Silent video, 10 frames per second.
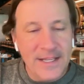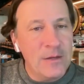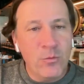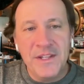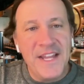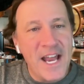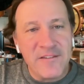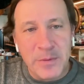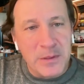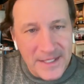He would
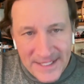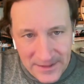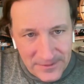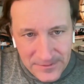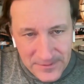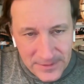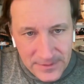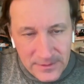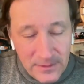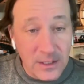not have believed.
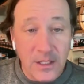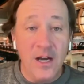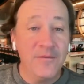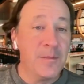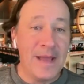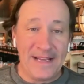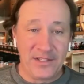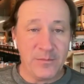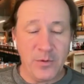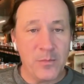Love the
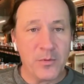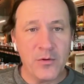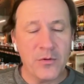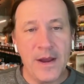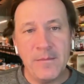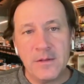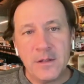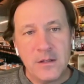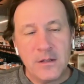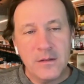basketball program.
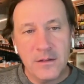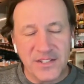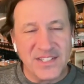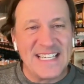The